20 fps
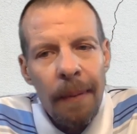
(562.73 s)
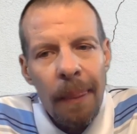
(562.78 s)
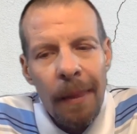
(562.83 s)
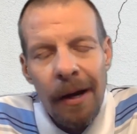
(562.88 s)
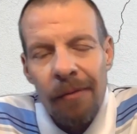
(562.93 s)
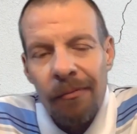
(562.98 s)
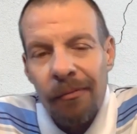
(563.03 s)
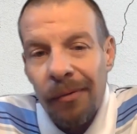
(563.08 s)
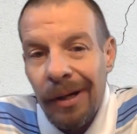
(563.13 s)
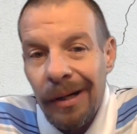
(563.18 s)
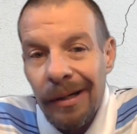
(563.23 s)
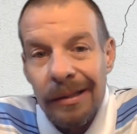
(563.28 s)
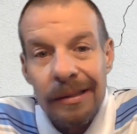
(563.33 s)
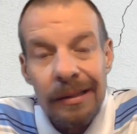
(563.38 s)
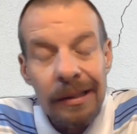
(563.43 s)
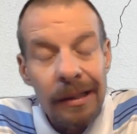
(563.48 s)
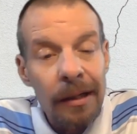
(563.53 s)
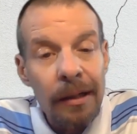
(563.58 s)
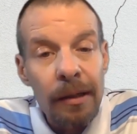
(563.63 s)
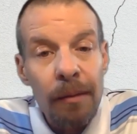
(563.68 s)
I've read a
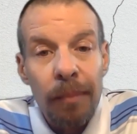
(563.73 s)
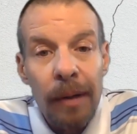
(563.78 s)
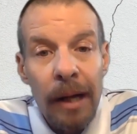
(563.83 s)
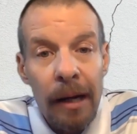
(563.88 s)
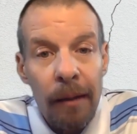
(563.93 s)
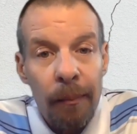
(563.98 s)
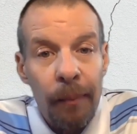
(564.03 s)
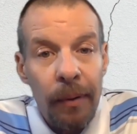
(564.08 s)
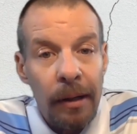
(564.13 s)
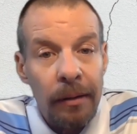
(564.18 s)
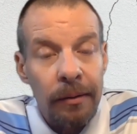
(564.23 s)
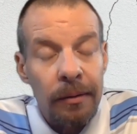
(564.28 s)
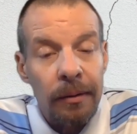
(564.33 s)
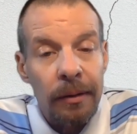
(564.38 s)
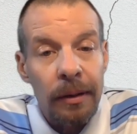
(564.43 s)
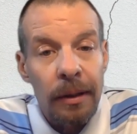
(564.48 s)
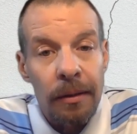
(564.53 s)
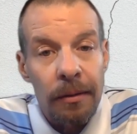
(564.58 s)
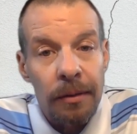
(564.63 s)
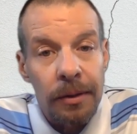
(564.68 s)
ton of Black Panther
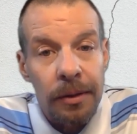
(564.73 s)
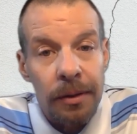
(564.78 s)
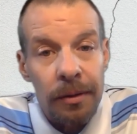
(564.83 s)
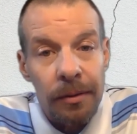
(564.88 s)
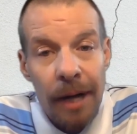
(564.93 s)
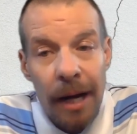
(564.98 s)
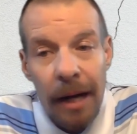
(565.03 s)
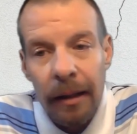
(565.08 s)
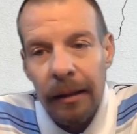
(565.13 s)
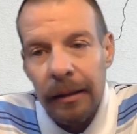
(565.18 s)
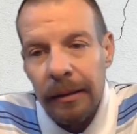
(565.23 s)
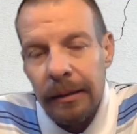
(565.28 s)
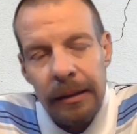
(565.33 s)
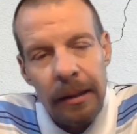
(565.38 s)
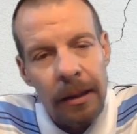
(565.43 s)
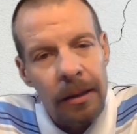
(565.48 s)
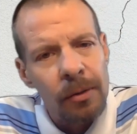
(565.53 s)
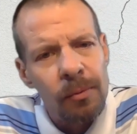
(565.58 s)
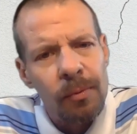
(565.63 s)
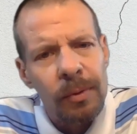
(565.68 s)
literature. I can
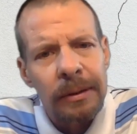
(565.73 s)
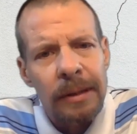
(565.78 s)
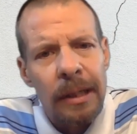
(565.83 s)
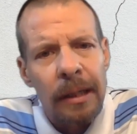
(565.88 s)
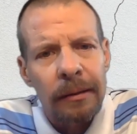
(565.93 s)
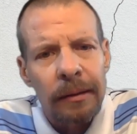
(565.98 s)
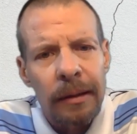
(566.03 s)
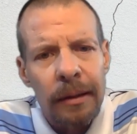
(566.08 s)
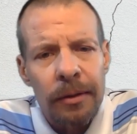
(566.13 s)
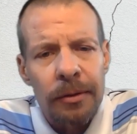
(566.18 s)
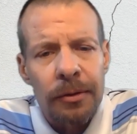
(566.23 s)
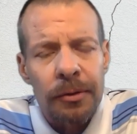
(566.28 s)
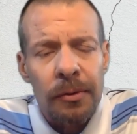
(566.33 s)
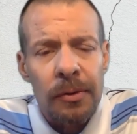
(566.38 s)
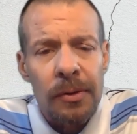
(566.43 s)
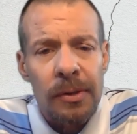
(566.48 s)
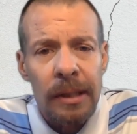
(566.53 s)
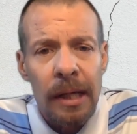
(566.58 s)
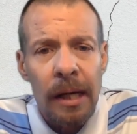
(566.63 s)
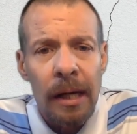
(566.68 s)
tell you what that literature
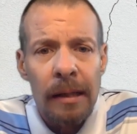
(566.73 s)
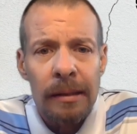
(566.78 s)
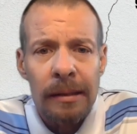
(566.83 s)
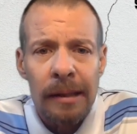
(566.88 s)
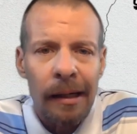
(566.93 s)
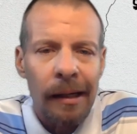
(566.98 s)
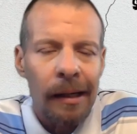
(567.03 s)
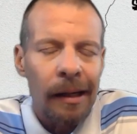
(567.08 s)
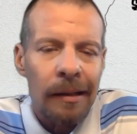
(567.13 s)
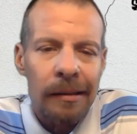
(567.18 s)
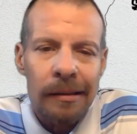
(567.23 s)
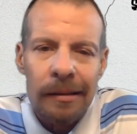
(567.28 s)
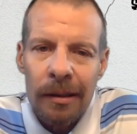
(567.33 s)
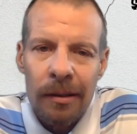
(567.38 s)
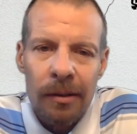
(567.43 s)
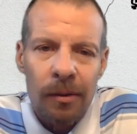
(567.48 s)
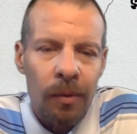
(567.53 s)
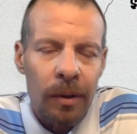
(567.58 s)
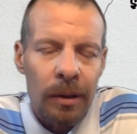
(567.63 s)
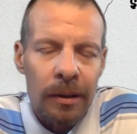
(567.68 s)
says. I can't tell
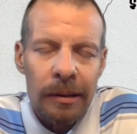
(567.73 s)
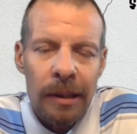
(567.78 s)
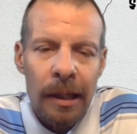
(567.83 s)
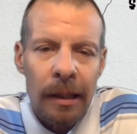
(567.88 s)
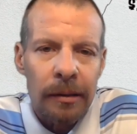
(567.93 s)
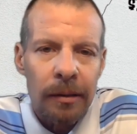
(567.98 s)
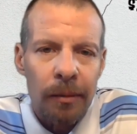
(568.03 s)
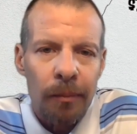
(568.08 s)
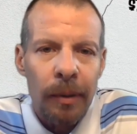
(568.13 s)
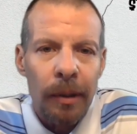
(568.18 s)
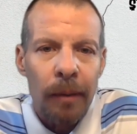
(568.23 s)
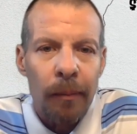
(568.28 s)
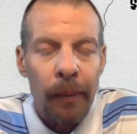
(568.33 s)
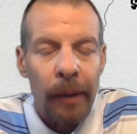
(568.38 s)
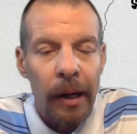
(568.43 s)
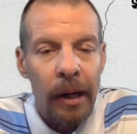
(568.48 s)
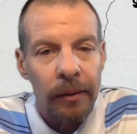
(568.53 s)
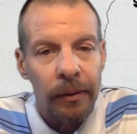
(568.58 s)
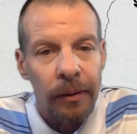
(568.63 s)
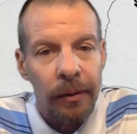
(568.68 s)
you what it's like to be a
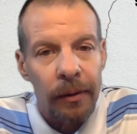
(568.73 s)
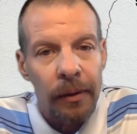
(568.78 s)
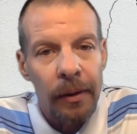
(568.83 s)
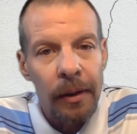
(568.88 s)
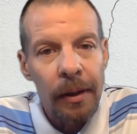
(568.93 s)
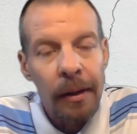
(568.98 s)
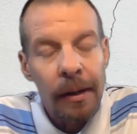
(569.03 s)
Panther.